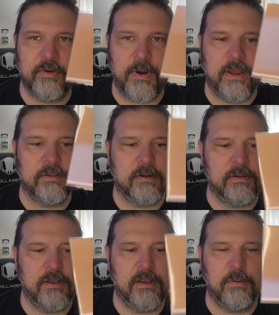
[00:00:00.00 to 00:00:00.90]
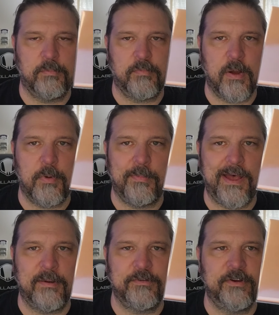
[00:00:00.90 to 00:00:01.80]
Now, as the cards are
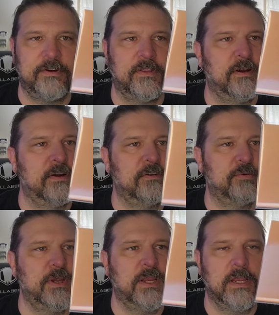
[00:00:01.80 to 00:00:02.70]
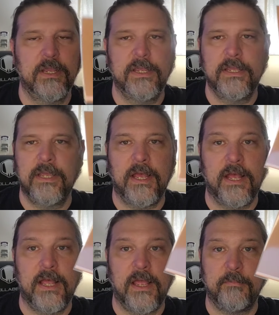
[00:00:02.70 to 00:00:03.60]
selling fairly regularly, I get a
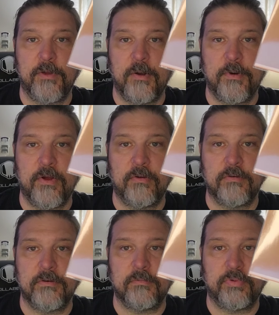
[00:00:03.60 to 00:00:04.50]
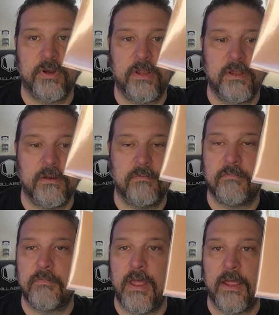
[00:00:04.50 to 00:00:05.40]
couple popped here or there each week.
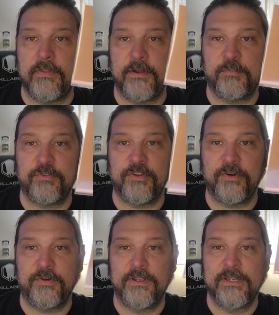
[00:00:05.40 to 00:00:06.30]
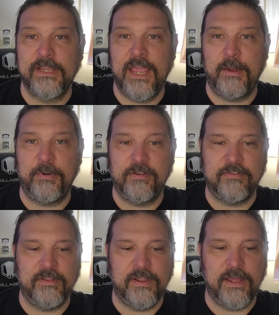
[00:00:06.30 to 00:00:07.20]
I'm coming out pretty
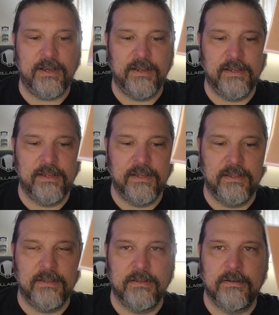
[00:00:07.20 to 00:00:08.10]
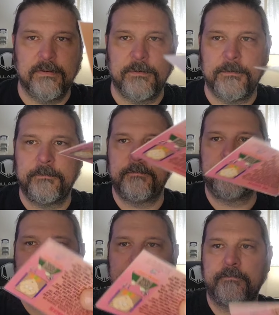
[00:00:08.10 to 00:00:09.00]
good on them, so
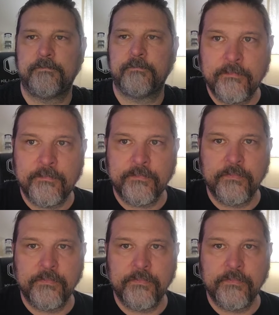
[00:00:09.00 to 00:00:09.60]
happy to see that.